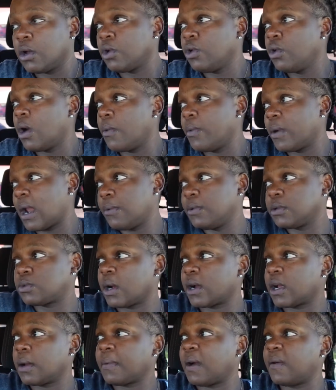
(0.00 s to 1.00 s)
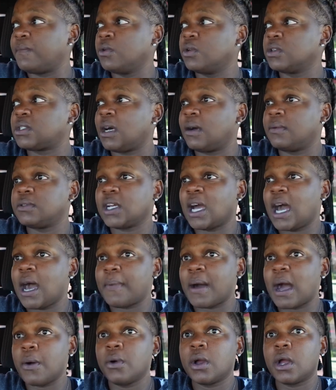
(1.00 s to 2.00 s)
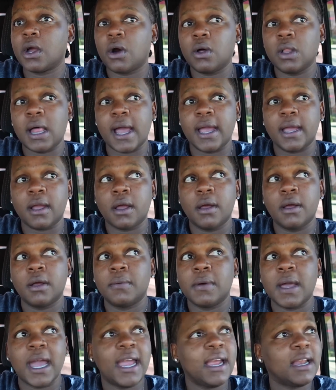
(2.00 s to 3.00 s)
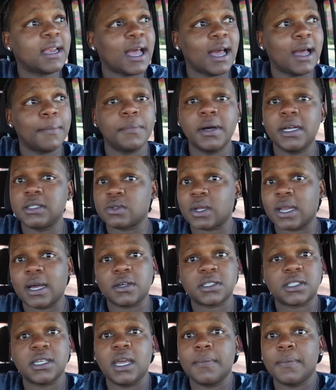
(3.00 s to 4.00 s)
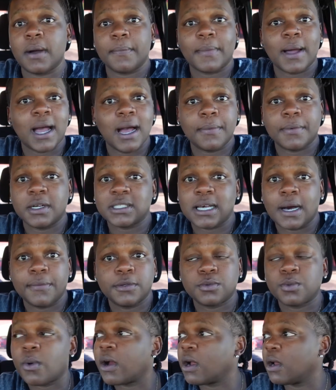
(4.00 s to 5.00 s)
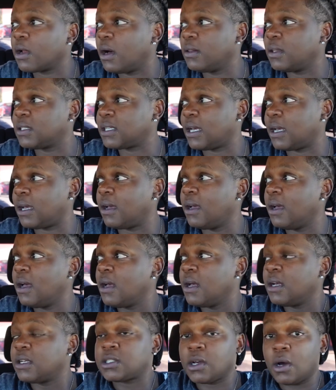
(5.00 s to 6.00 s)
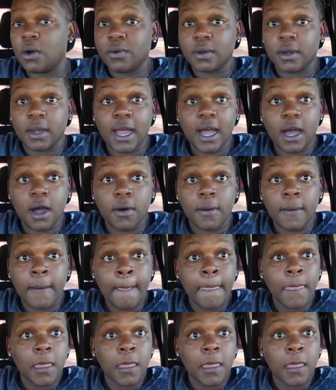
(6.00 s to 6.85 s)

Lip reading: You know, when I was working my full-time job, I would go like 8-9 months without seeing my mom because I was working all the time. So now